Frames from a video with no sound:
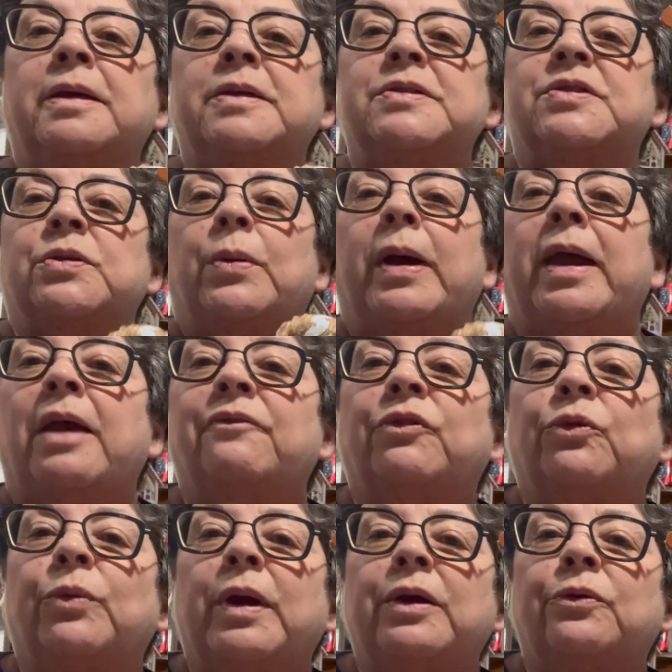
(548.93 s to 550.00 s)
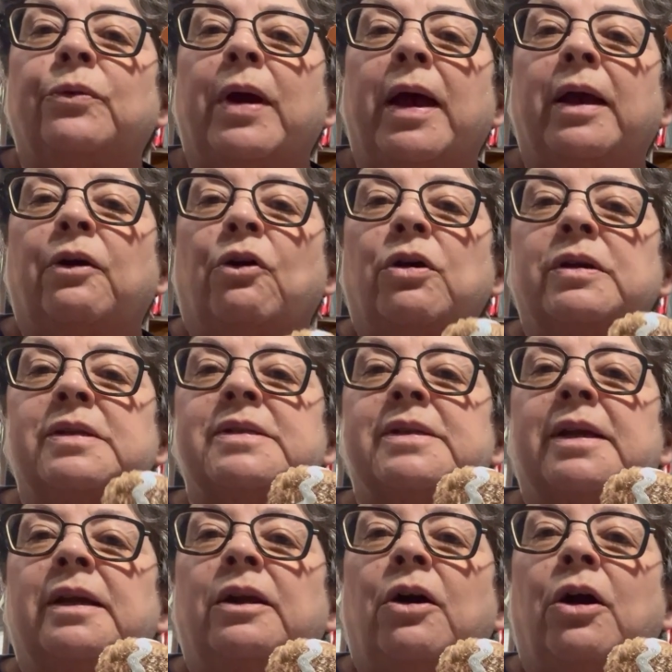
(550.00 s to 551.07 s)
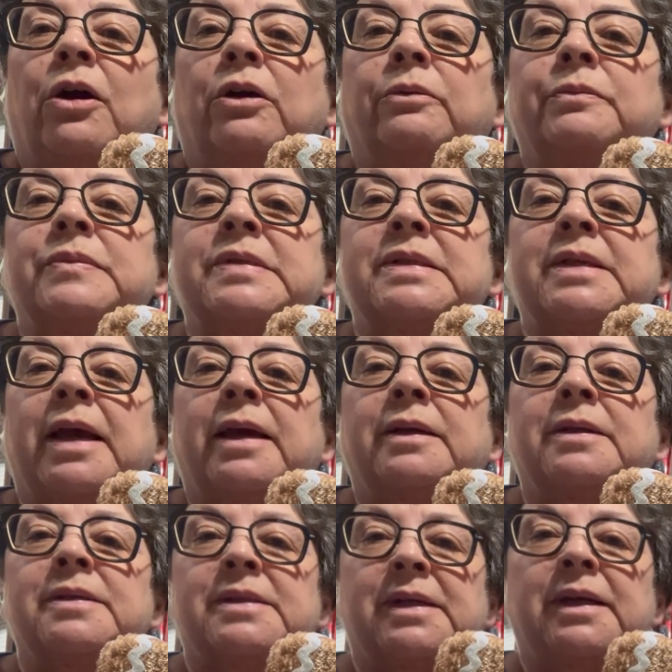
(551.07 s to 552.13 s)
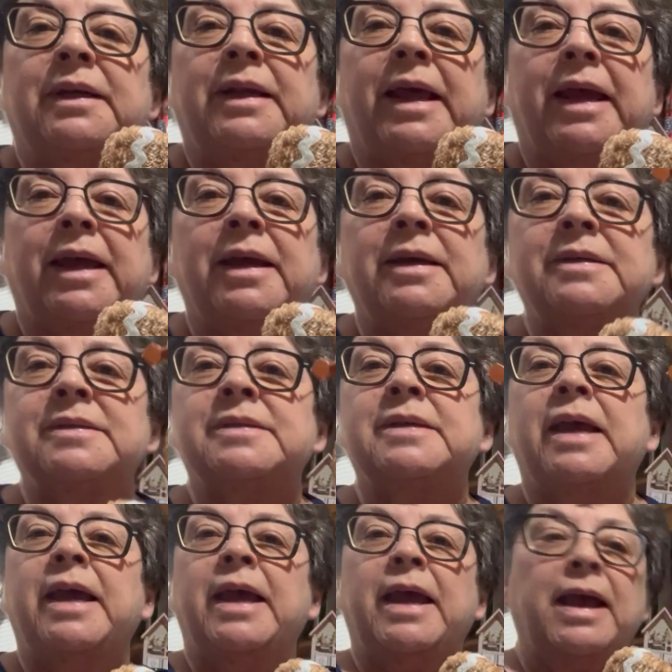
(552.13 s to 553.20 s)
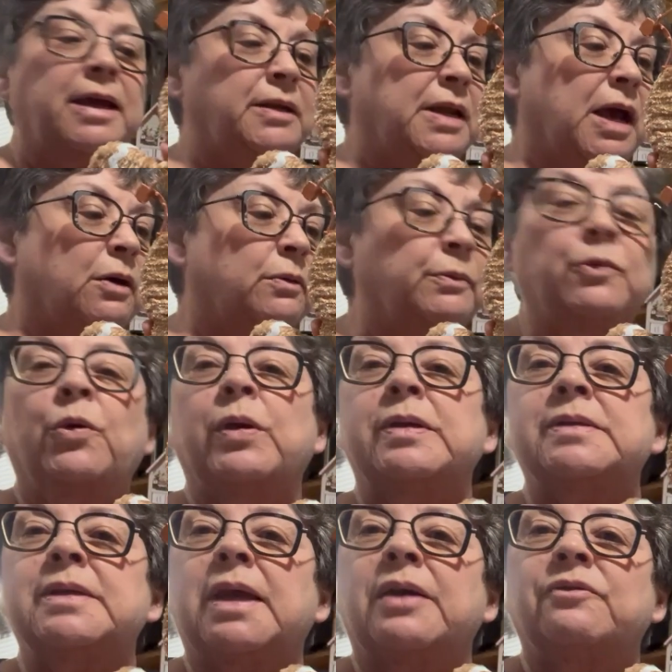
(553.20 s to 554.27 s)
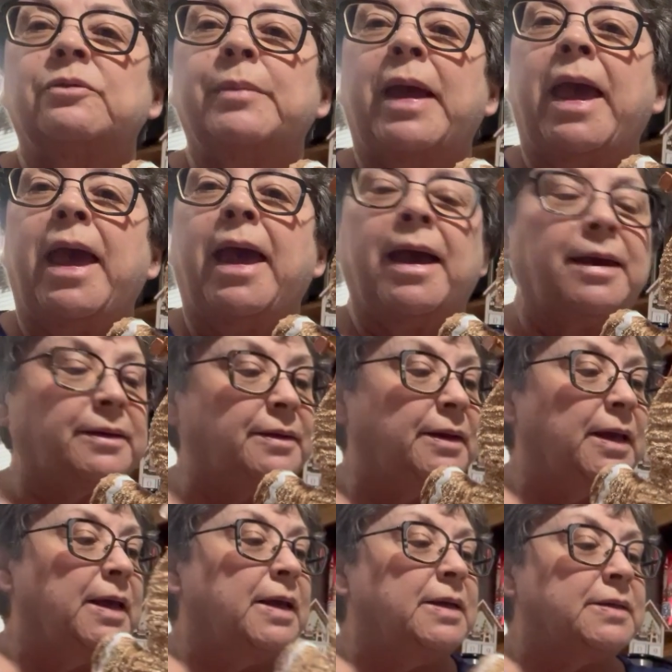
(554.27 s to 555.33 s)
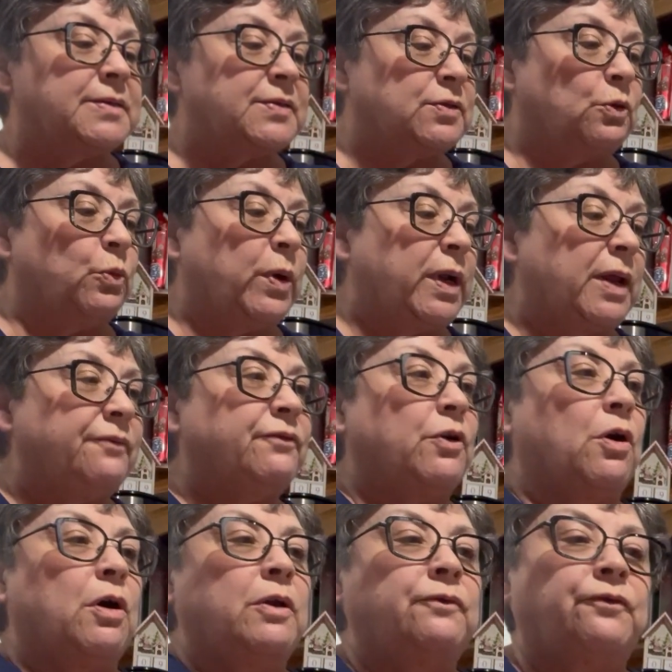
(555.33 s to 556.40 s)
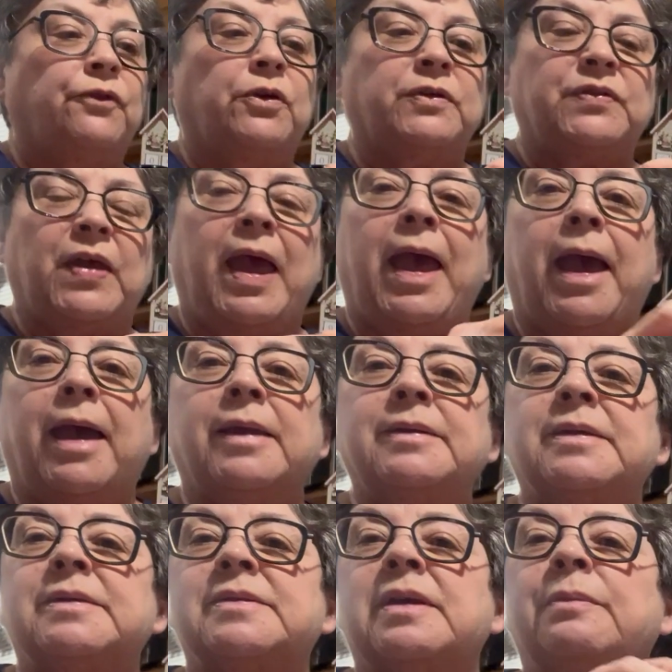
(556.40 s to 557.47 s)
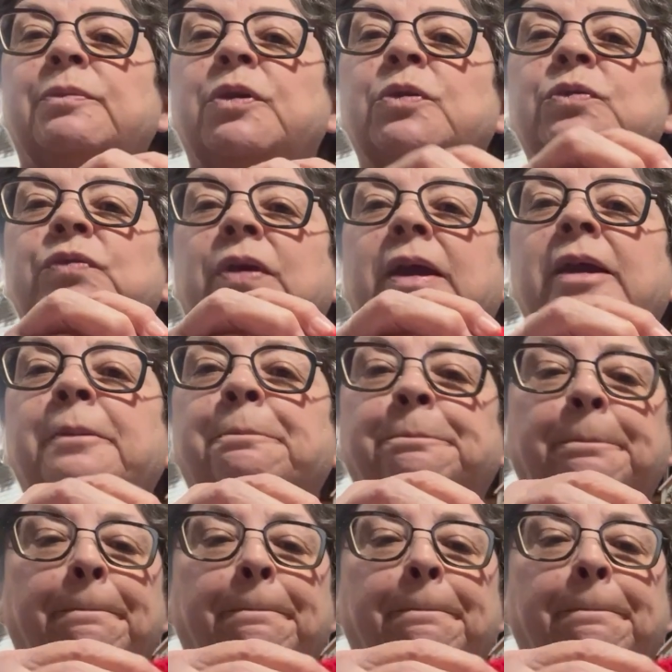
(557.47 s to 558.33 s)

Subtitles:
So I have the rickrack on his little arms and his little legs, and now I'm going to give him a hat. So what I've got for his hat is I'm using